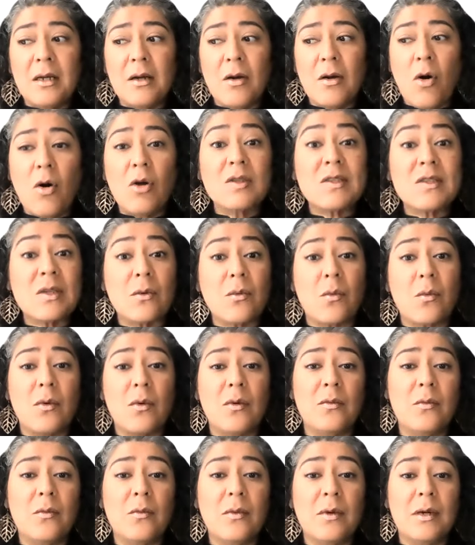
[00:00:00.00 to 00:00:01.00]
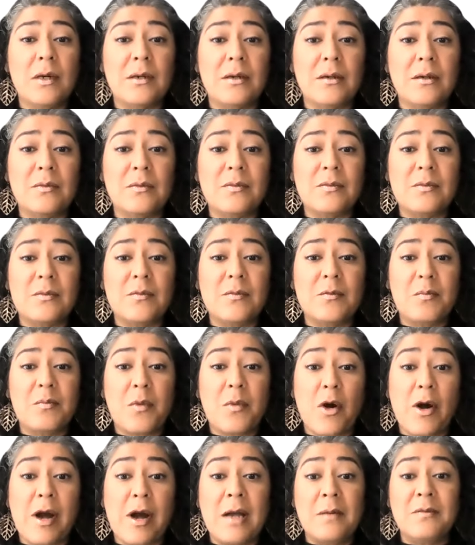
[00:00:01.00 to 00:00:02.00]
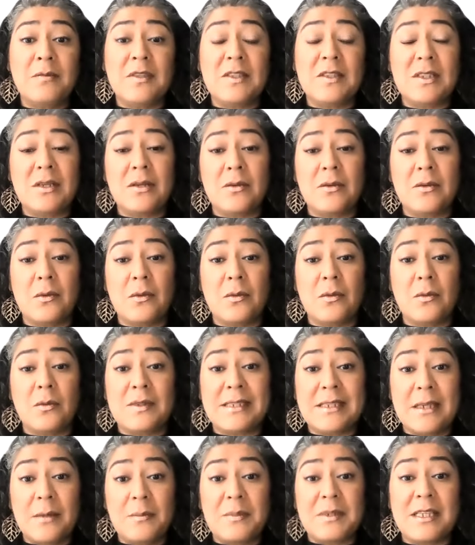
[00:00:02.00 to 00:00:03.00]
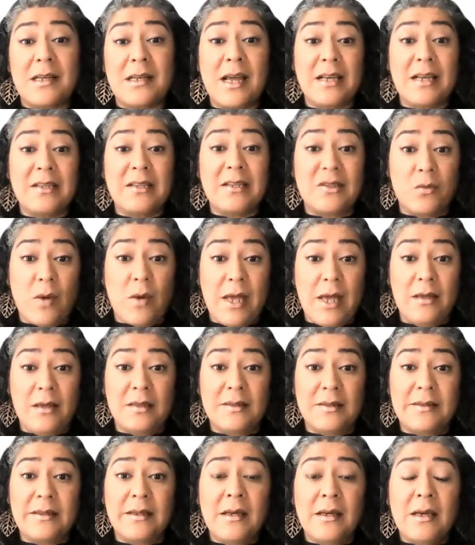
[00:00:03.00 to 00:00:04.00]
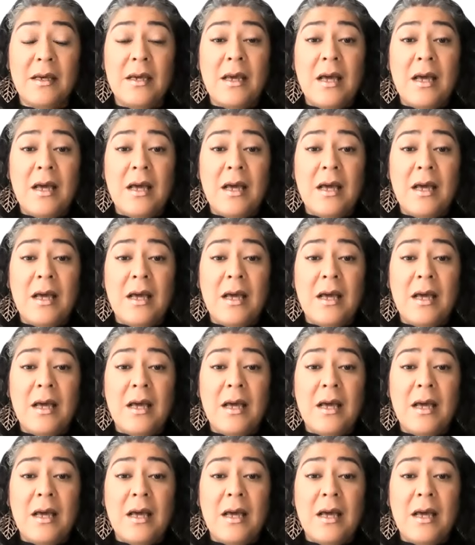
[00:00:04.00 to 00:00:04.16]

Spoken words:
also programs to subsidize rent,